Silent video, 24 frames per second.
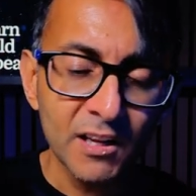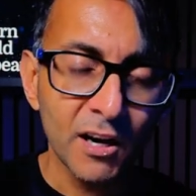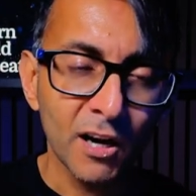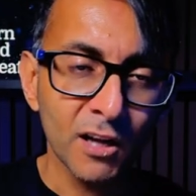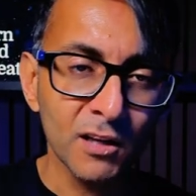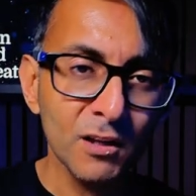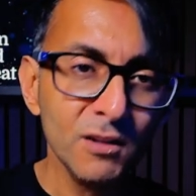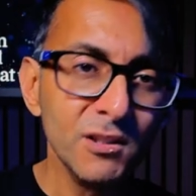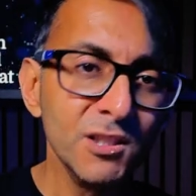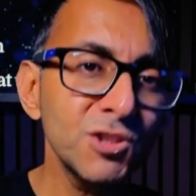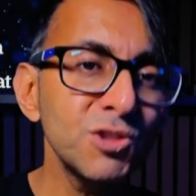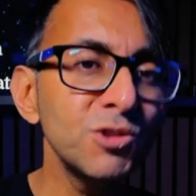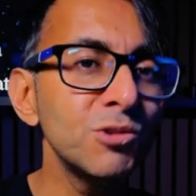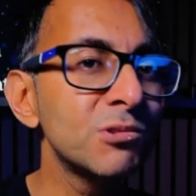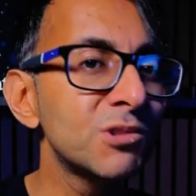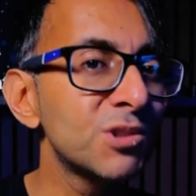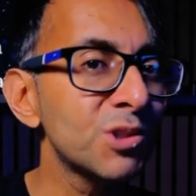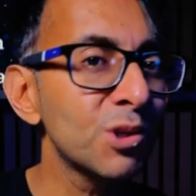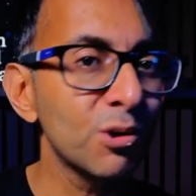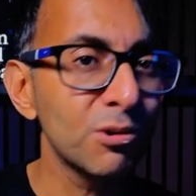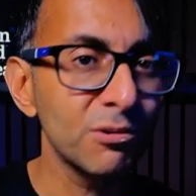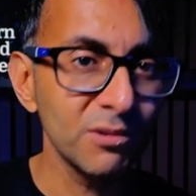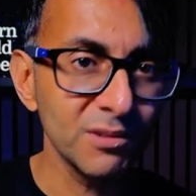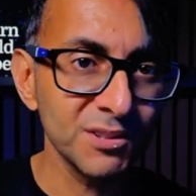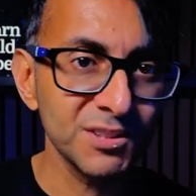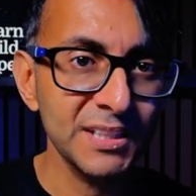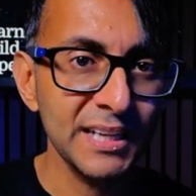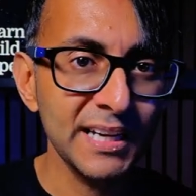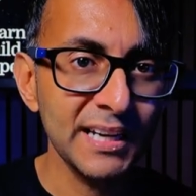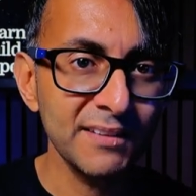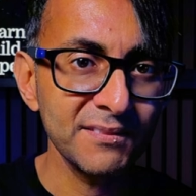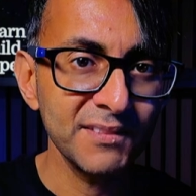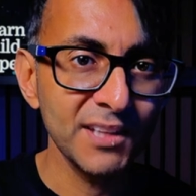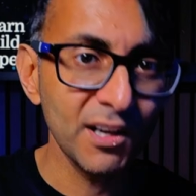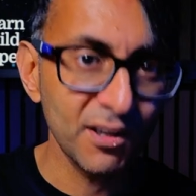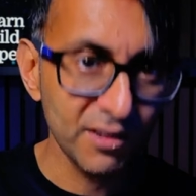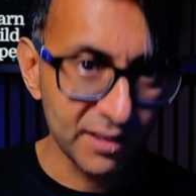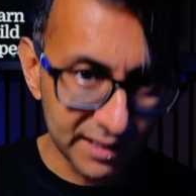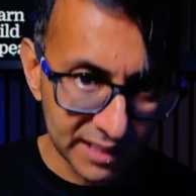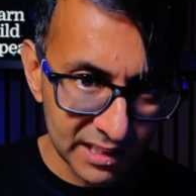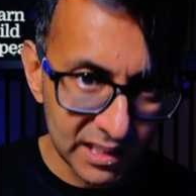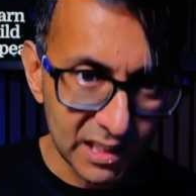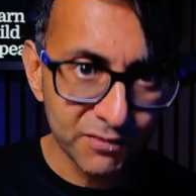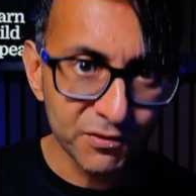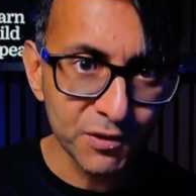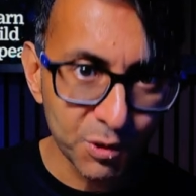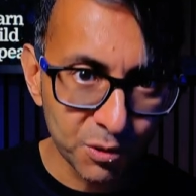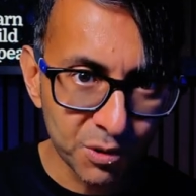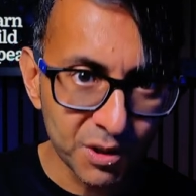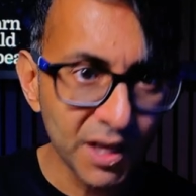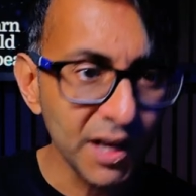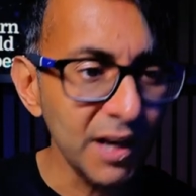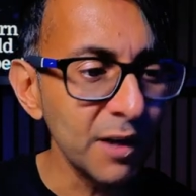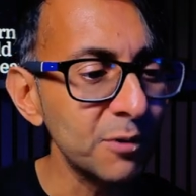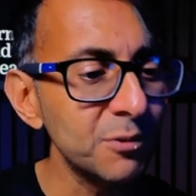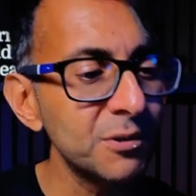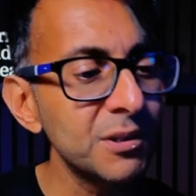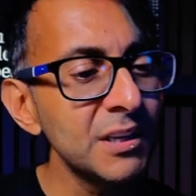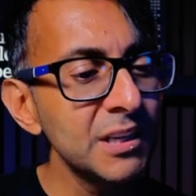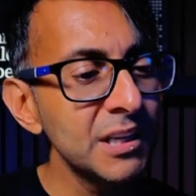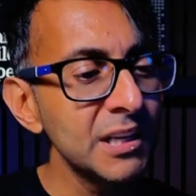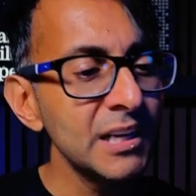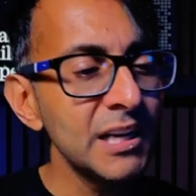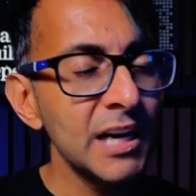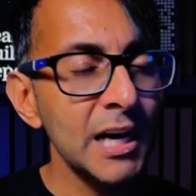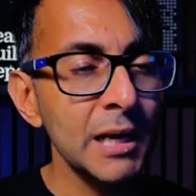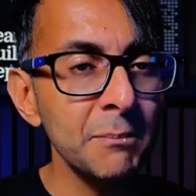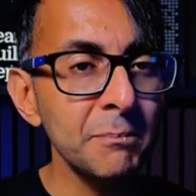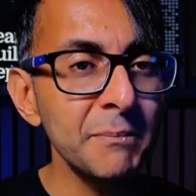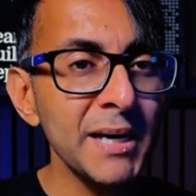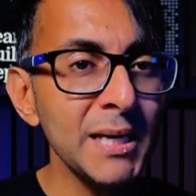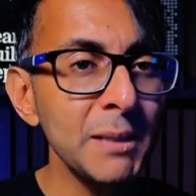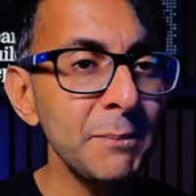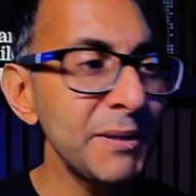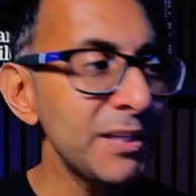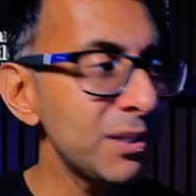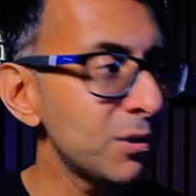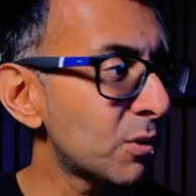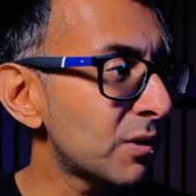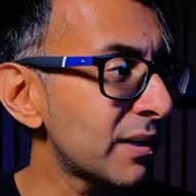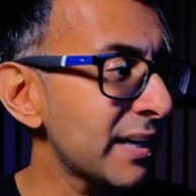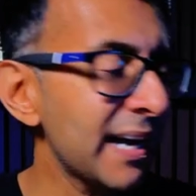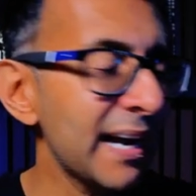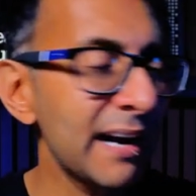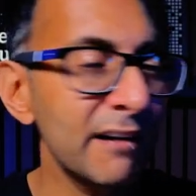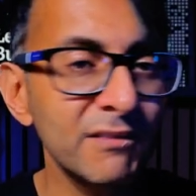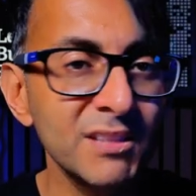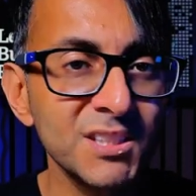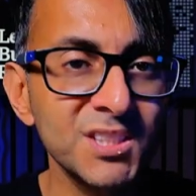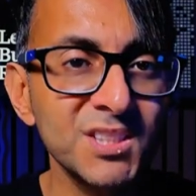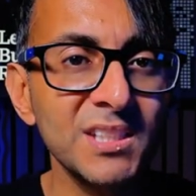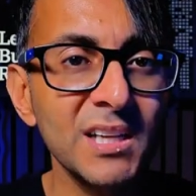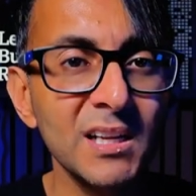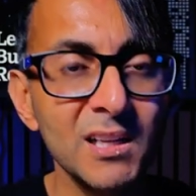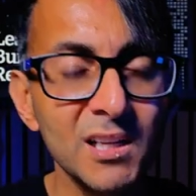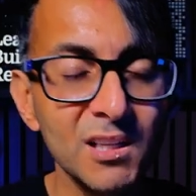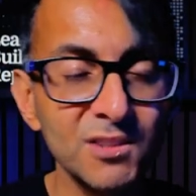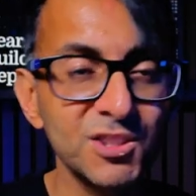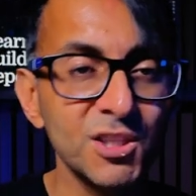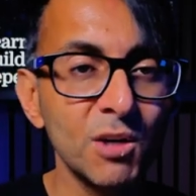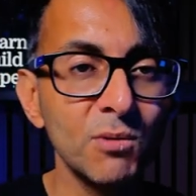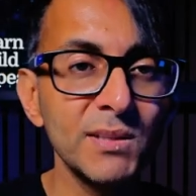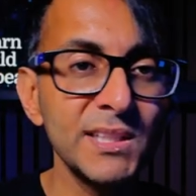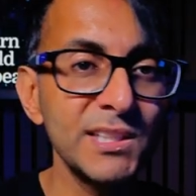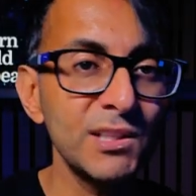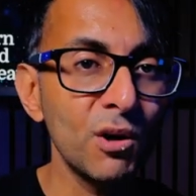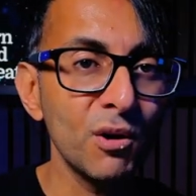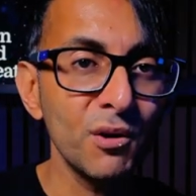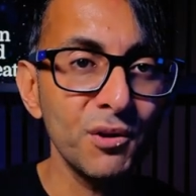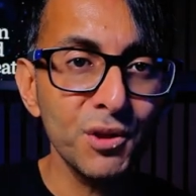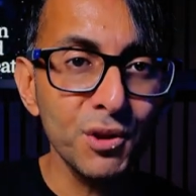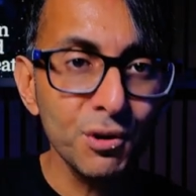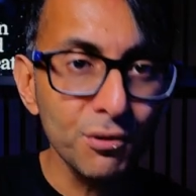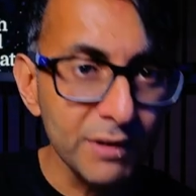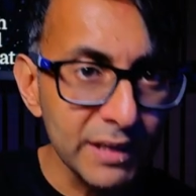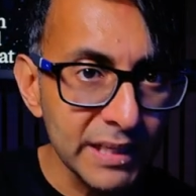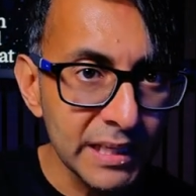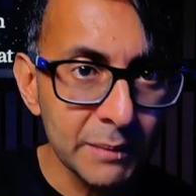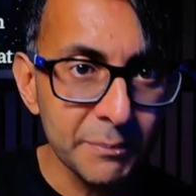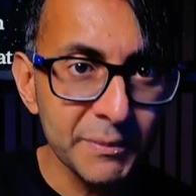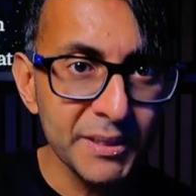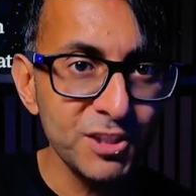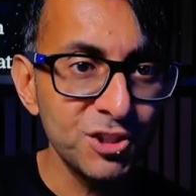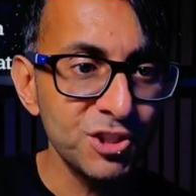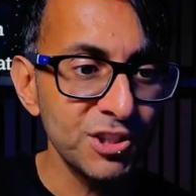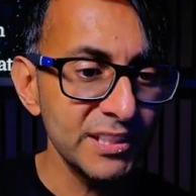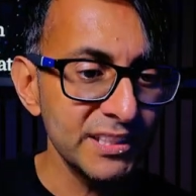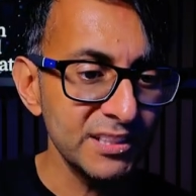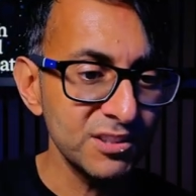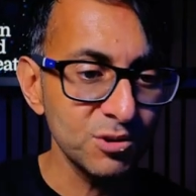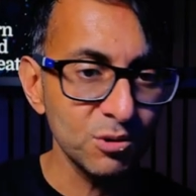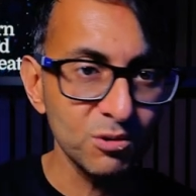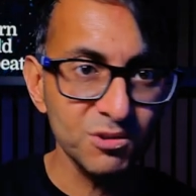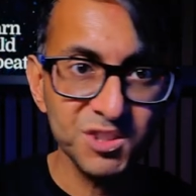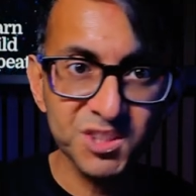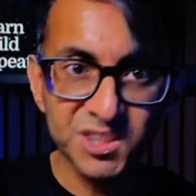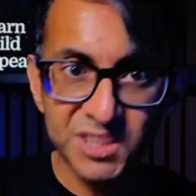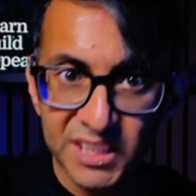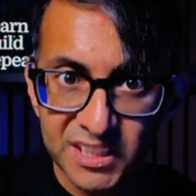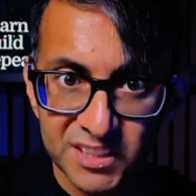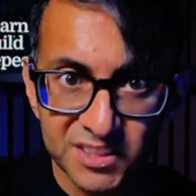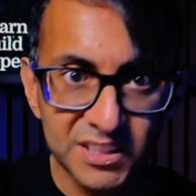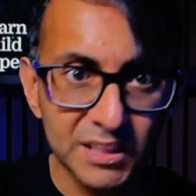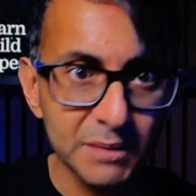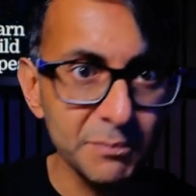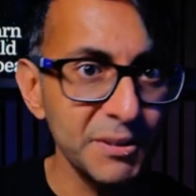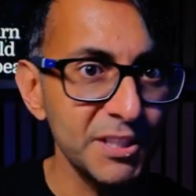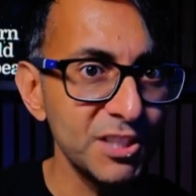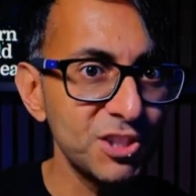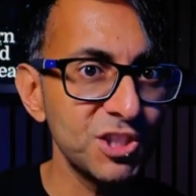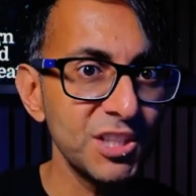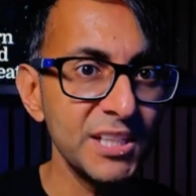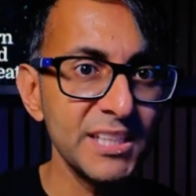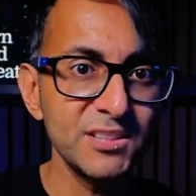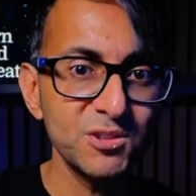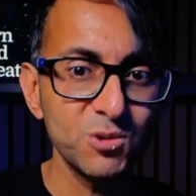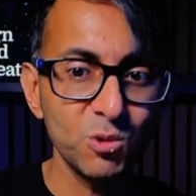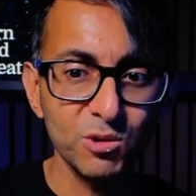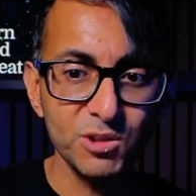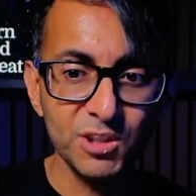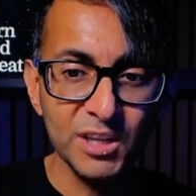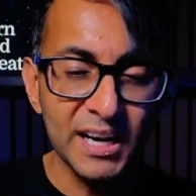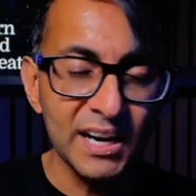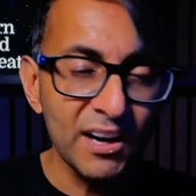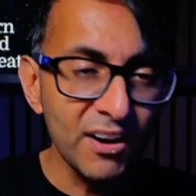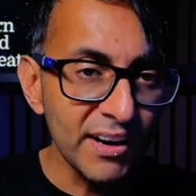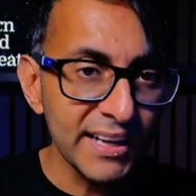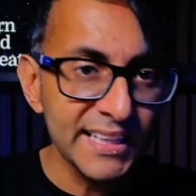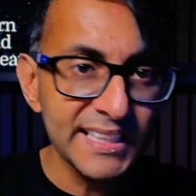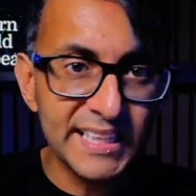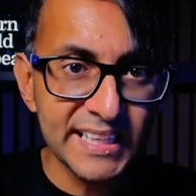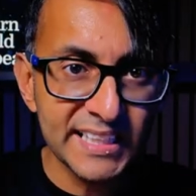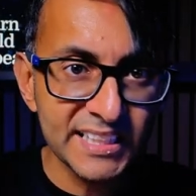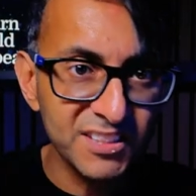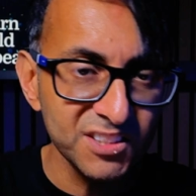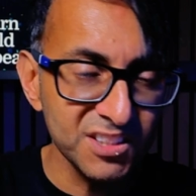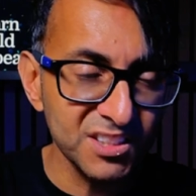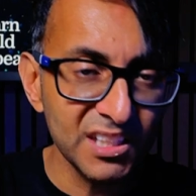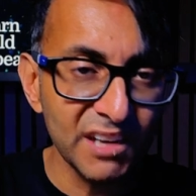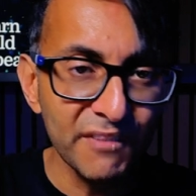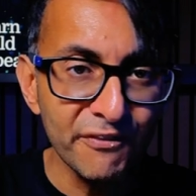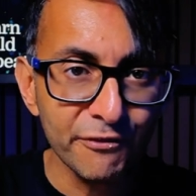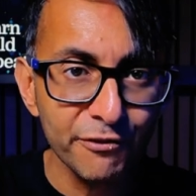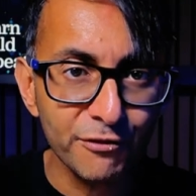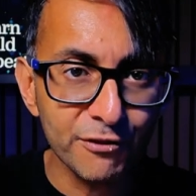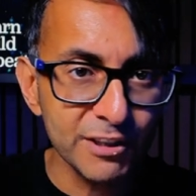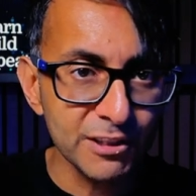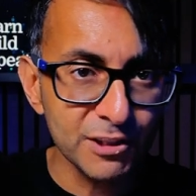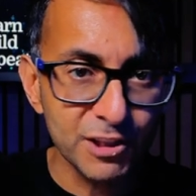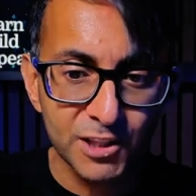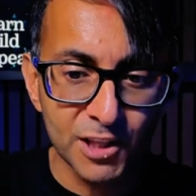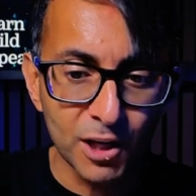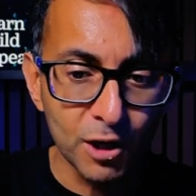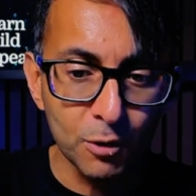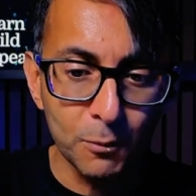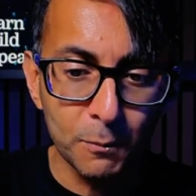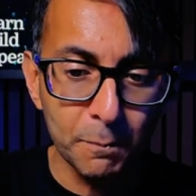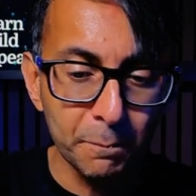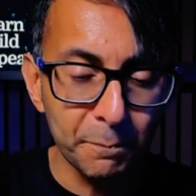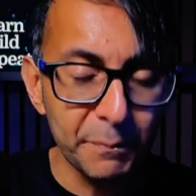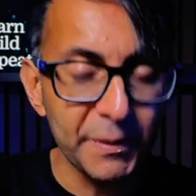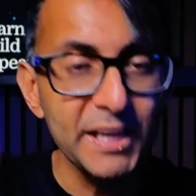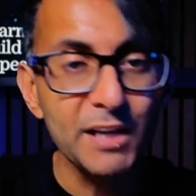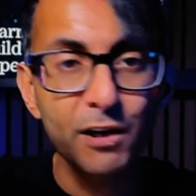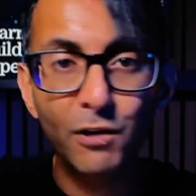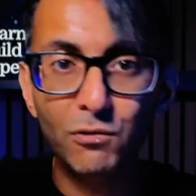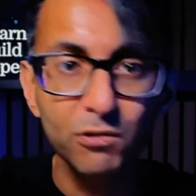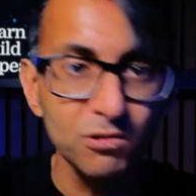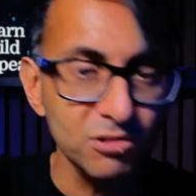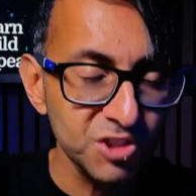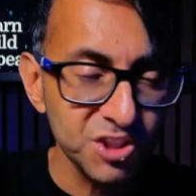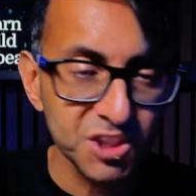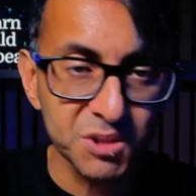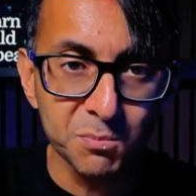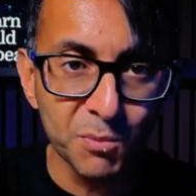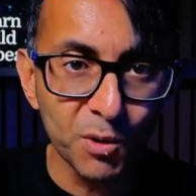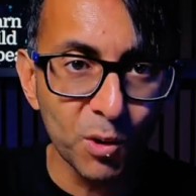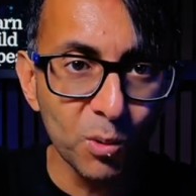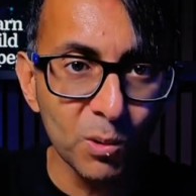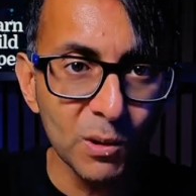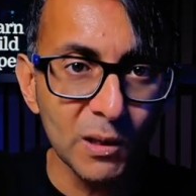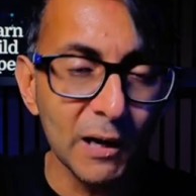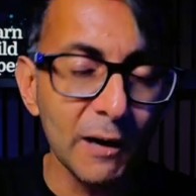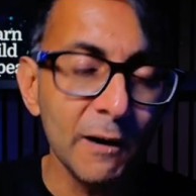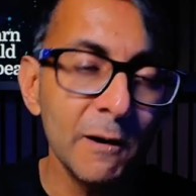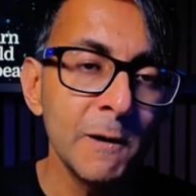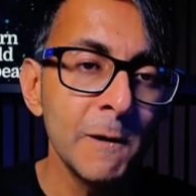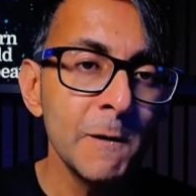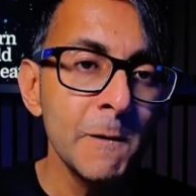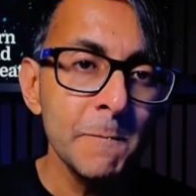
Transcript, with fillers: A lot of tutorials out there are going to give you code, and maybe your carousel has only got 3 images or 6 images, or your height is different, you know, bigger or smaller,